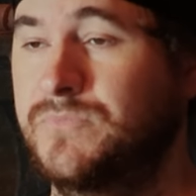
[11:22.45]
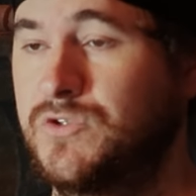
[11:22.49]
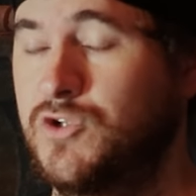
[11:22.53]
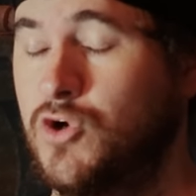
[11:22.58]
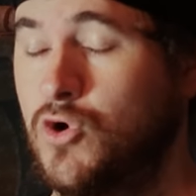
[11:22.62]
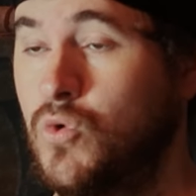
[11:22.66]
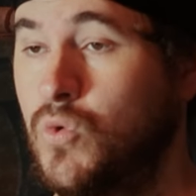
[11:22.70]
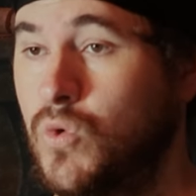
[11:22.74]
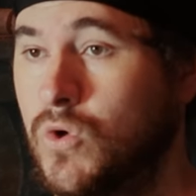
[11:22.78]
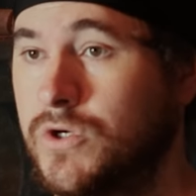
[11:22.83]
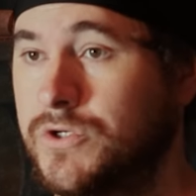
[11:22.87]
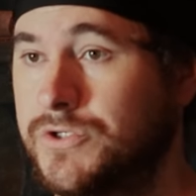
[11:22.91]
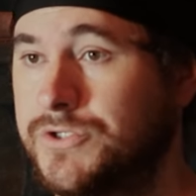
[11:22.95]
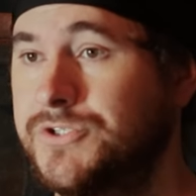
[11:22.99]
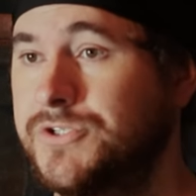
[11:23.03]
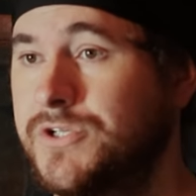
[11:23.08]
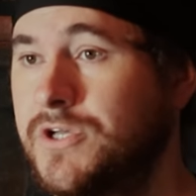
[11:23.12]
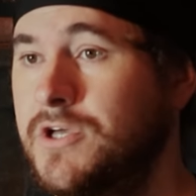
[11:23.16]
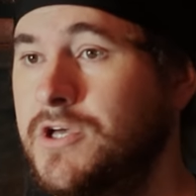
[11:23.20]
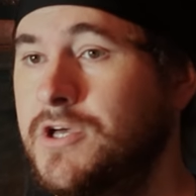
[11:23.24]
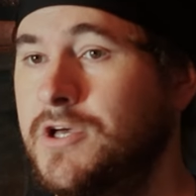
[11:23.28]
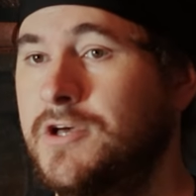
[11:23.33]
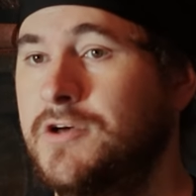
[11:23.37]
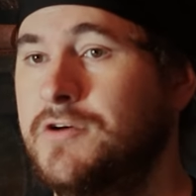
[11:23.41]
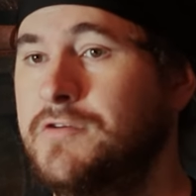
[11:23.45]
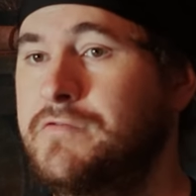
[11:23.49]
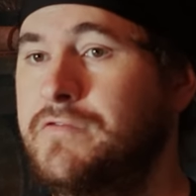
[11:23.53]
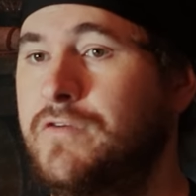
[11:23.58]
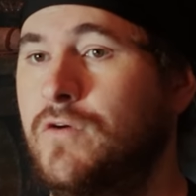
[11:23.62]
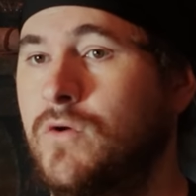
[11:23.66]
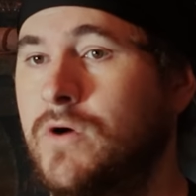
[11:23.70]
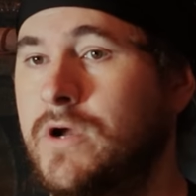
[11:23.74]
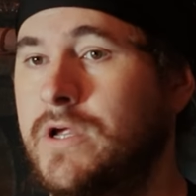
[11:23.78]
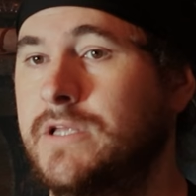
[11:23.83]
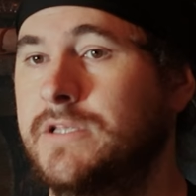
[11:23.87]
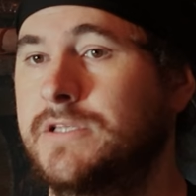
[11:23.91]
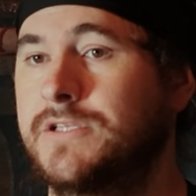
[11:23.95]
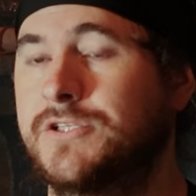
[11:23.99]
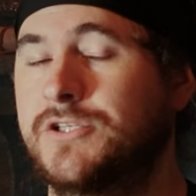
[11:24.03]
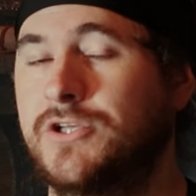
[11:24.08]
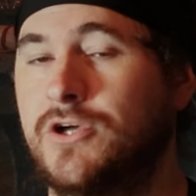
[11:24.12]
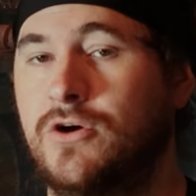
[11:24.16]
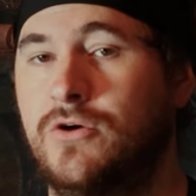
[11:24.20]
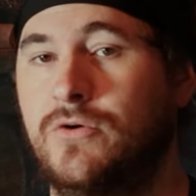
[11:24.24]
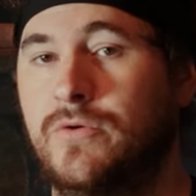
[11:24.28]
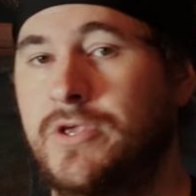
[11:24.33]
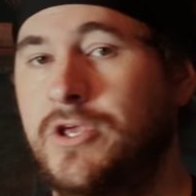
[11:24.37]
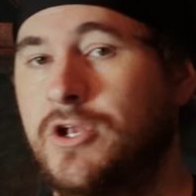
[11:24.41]
tours for it.
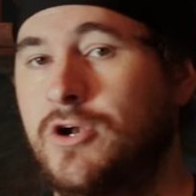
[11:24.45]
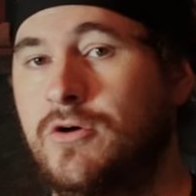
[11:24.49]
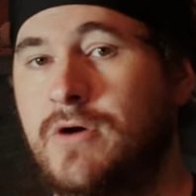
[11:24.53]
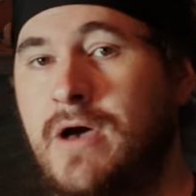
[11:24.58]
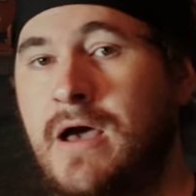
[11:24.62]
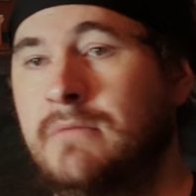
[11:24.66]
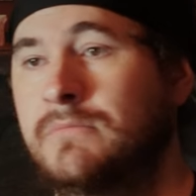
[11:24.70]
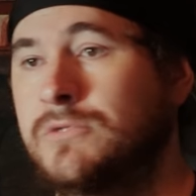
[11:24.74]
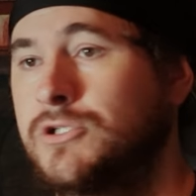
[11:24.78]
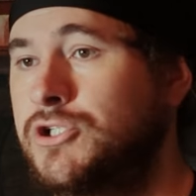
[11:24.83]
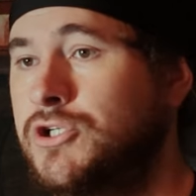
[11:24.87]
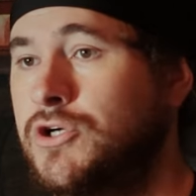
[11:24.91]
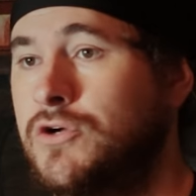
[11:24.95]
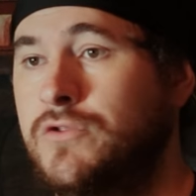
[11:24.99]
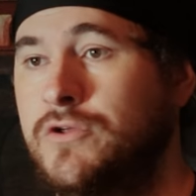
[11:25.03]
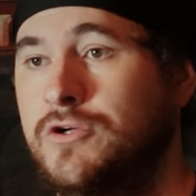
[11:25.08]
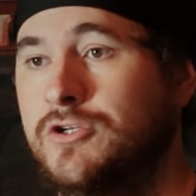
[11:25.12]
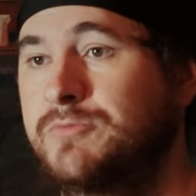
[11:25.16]
So, you know, I'm sure